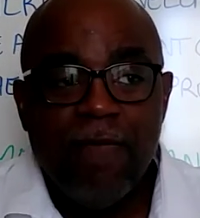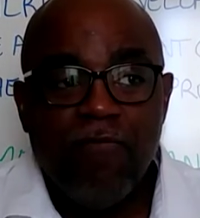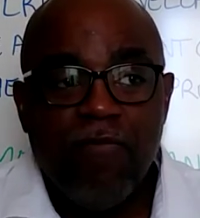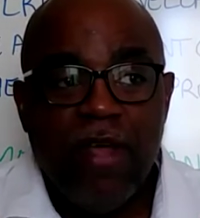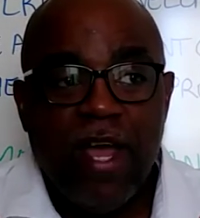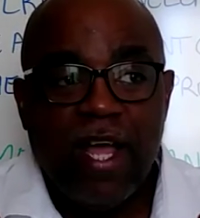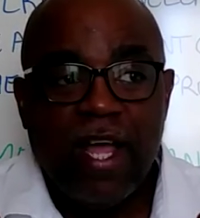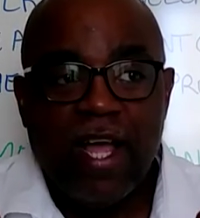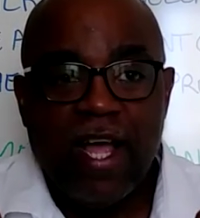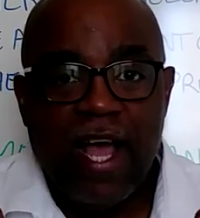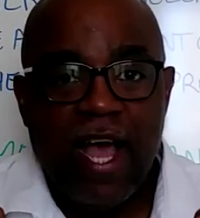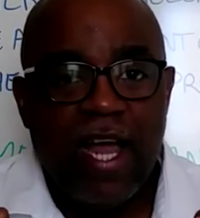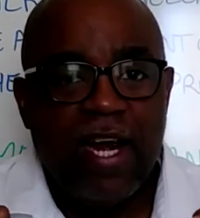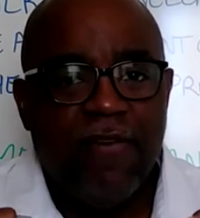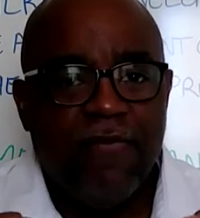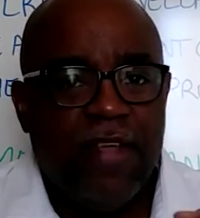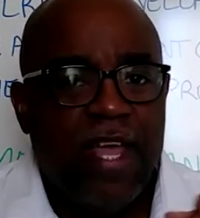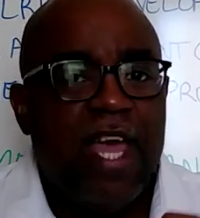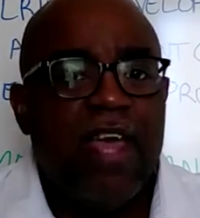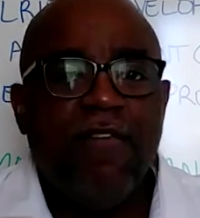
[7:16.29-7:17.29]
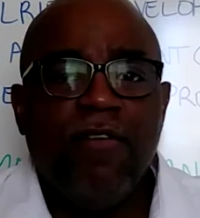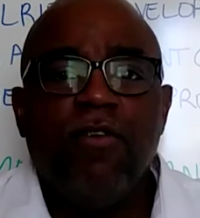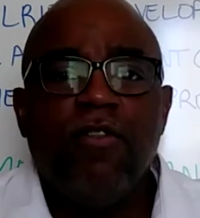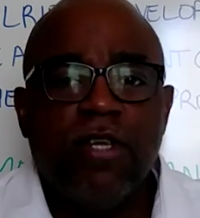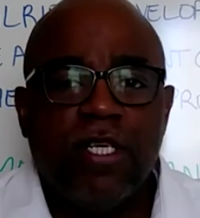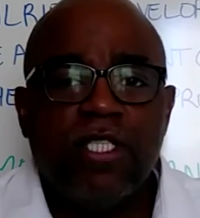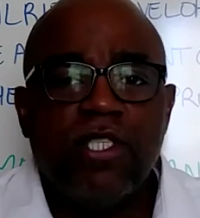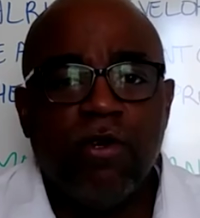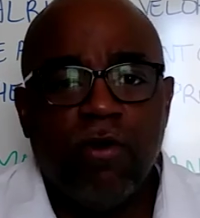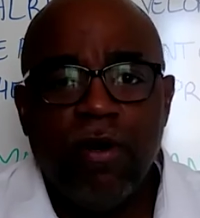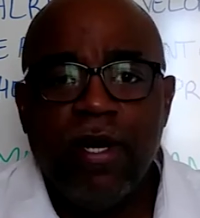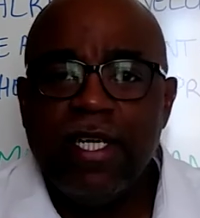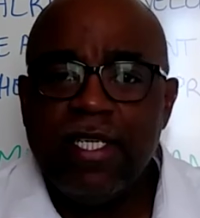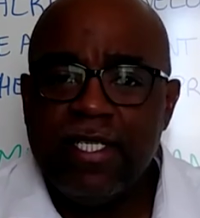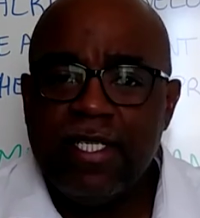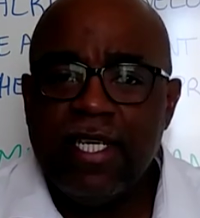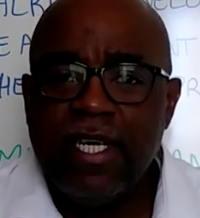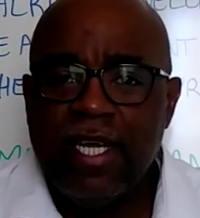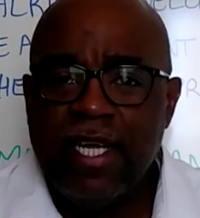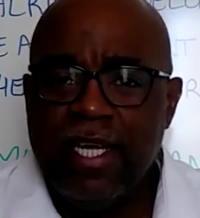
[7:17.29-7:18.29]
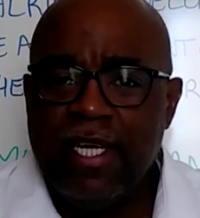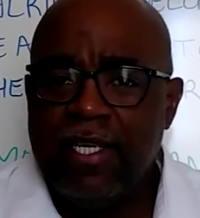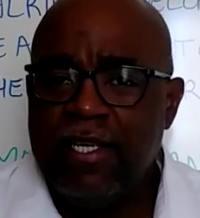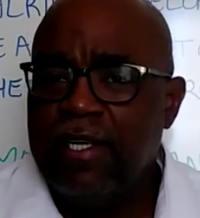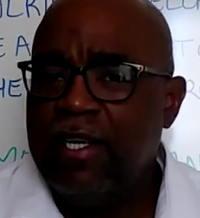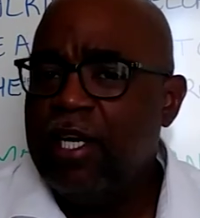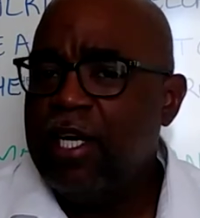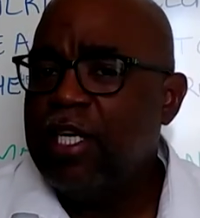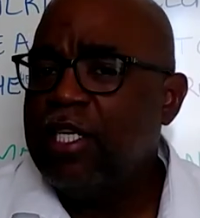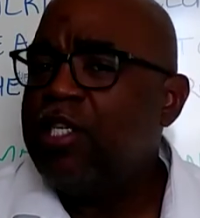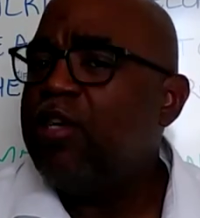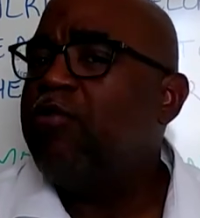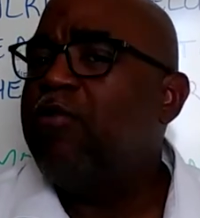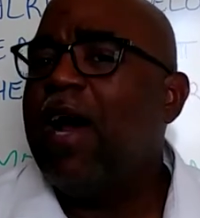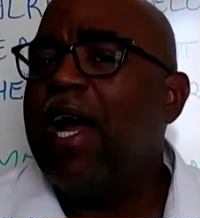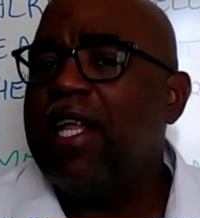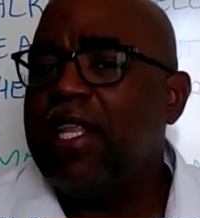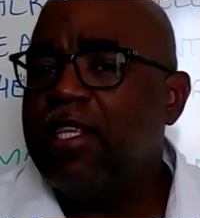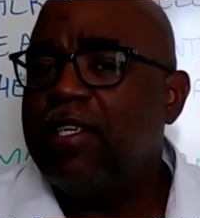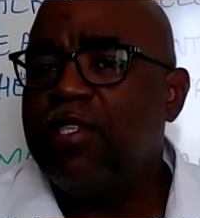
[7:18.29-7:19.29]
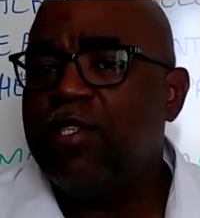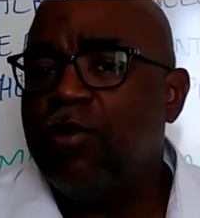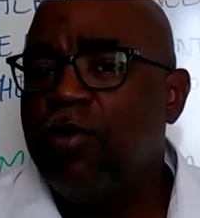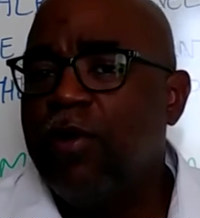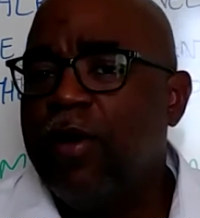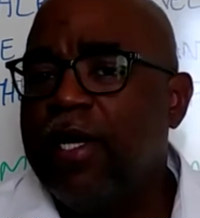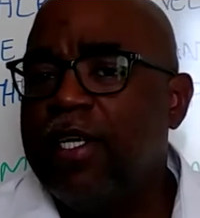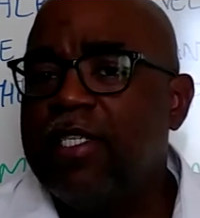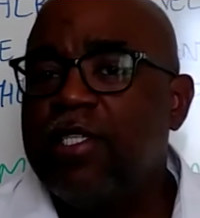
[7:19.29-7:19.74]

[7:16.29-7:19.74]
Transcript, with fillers: that kind of gave you the story seed to write the story.